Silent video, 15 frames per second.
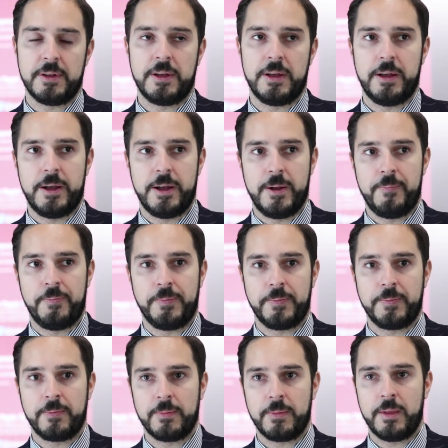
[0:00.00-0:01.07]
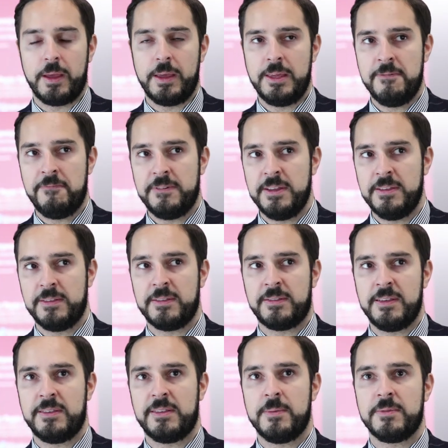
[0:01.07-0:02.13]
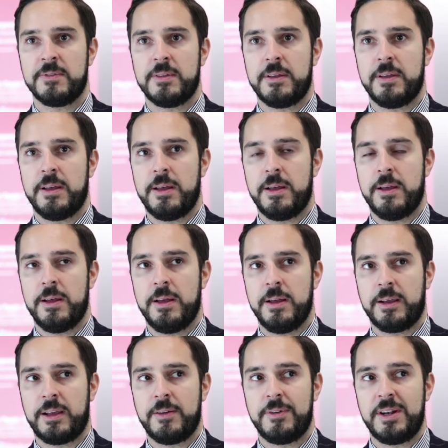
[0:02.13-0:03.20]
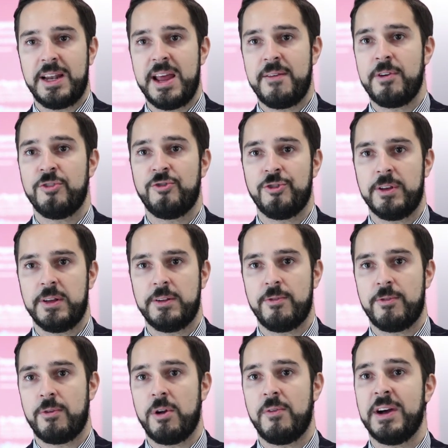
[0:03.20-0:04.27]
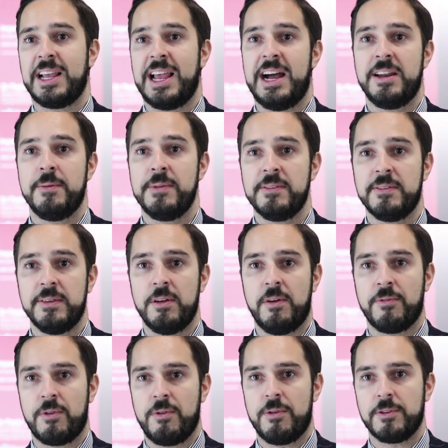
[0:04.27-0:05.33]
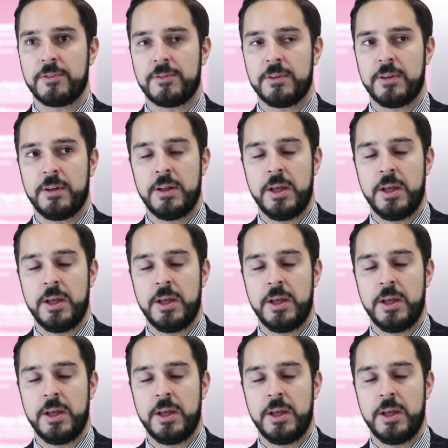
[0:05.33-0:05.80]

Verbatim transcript: Um, if these systems uh, uh, kind of leverage uh, the role of academies, of course,